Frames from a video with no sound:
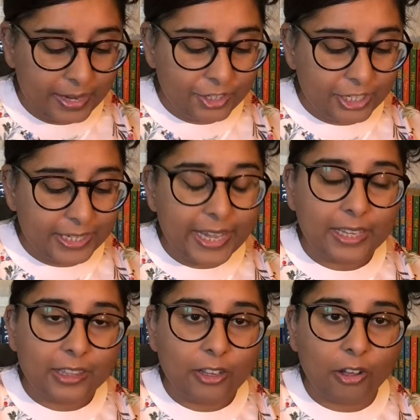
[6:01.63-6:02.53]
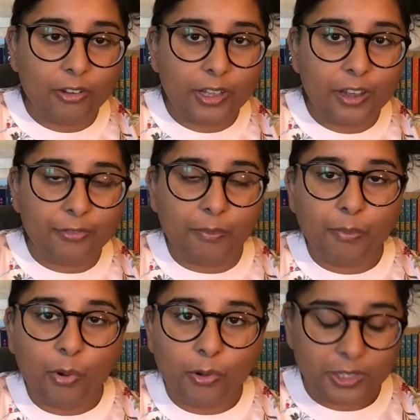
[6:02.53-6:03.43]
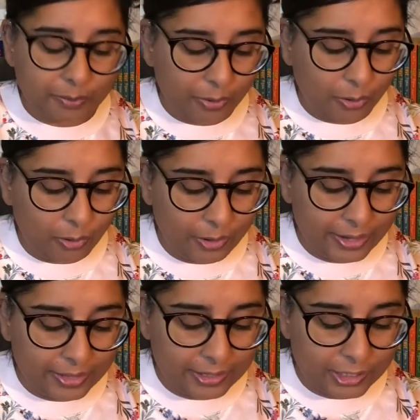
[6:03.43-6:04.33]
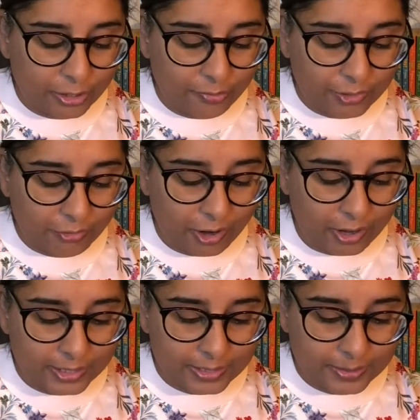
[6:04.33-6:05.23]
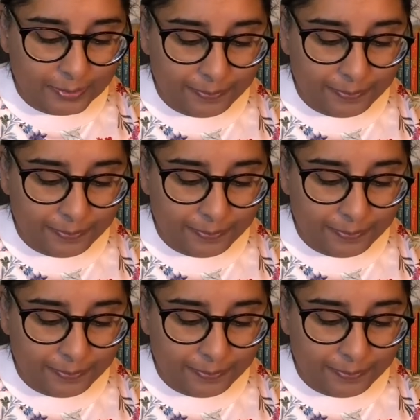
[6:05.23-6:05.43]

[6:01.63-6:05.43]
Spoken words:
She kicked the conker from paw to paw in the soft grass.